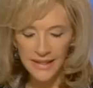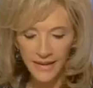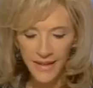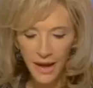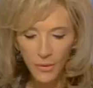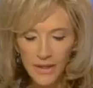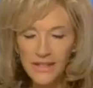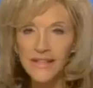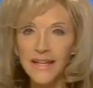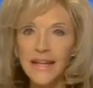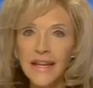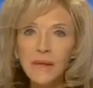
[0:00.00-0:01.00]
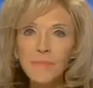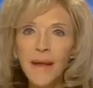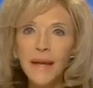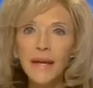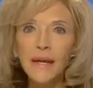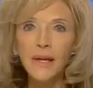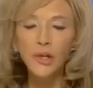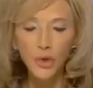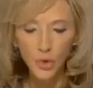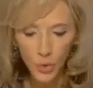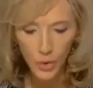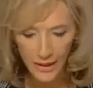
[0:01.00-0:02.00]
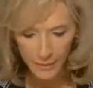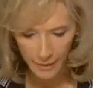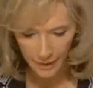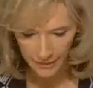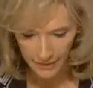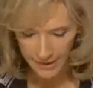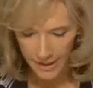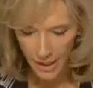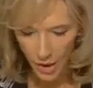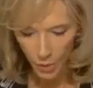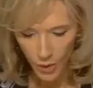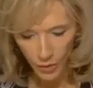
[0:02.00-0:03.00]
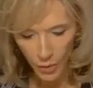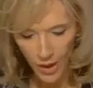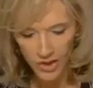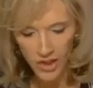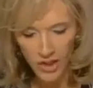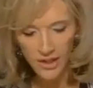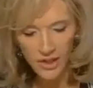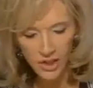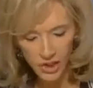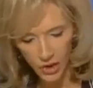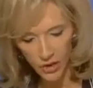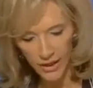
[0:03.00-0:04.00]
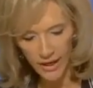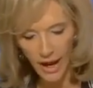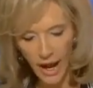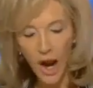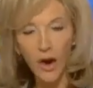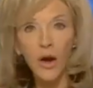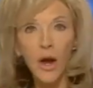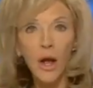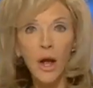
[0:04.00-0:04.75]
did, and that was that he made an agreement with Russia concerning our